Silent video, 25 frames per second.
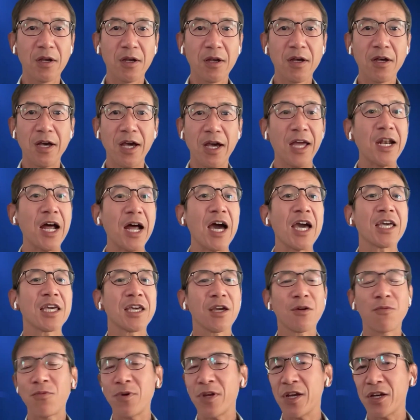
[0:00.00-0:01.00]
And I
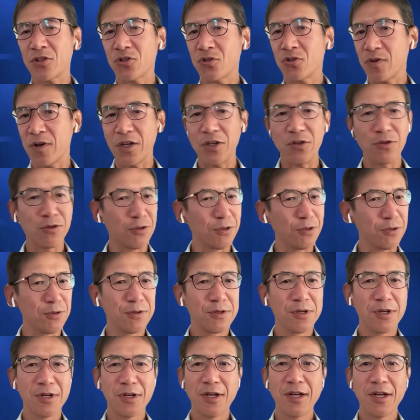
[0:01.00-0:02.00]
can reassure you
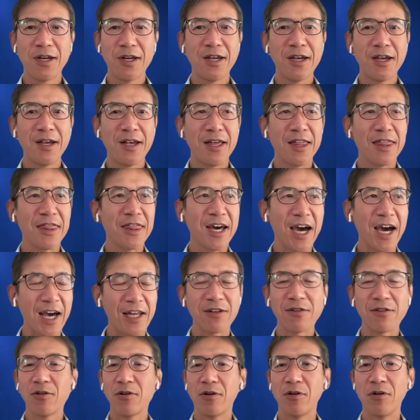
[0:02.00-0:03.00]

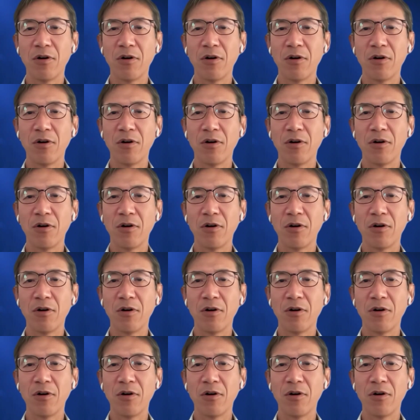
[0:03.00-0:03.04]
that